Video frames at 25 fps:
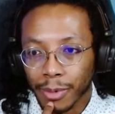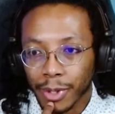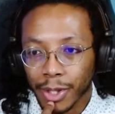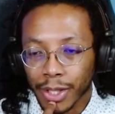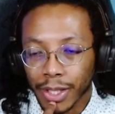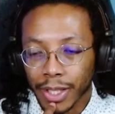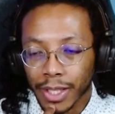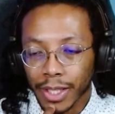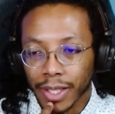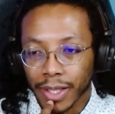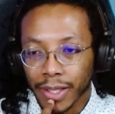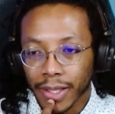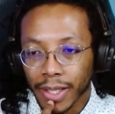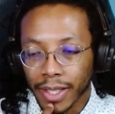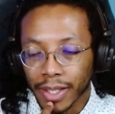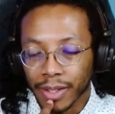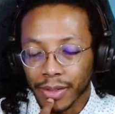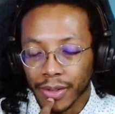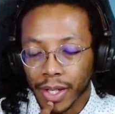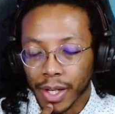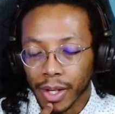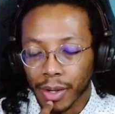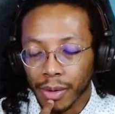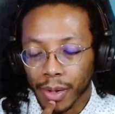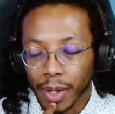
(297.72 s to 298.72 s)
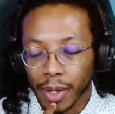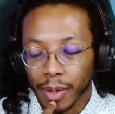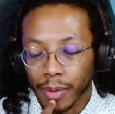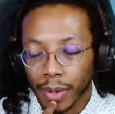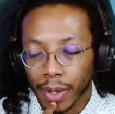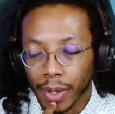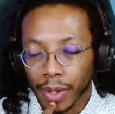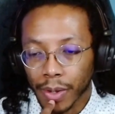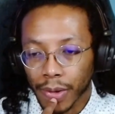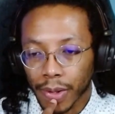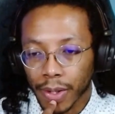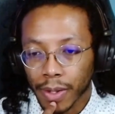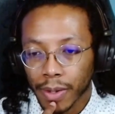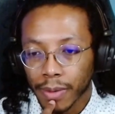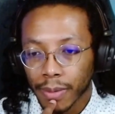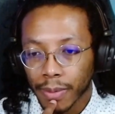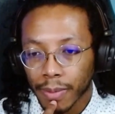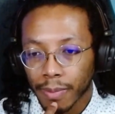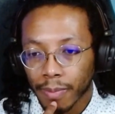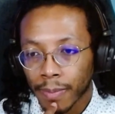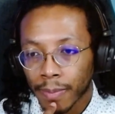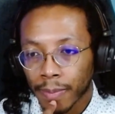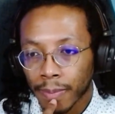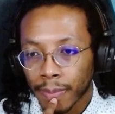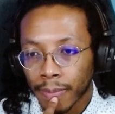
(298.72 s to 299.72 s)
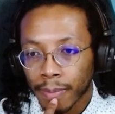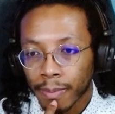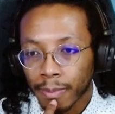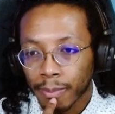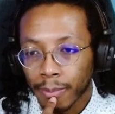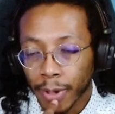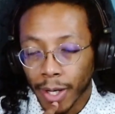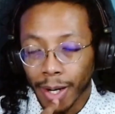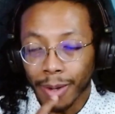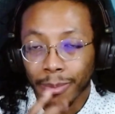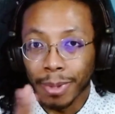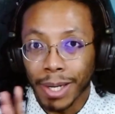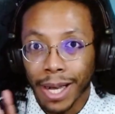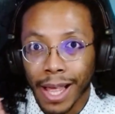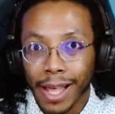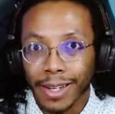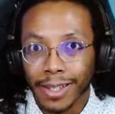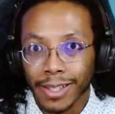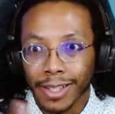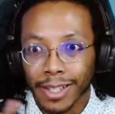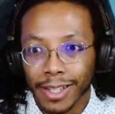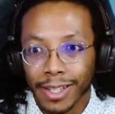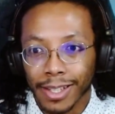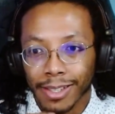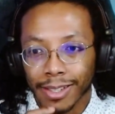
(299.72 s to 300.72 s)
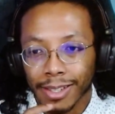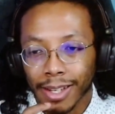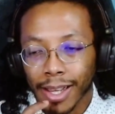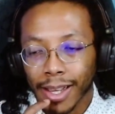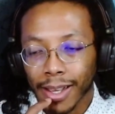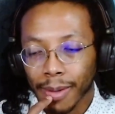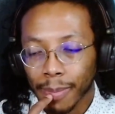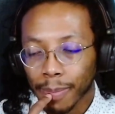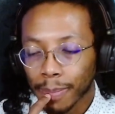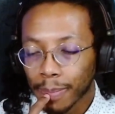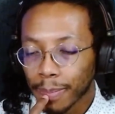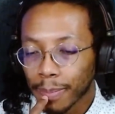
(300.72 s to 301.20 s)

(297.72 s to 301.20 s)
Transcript: she is the only one. But I'm glad he is there.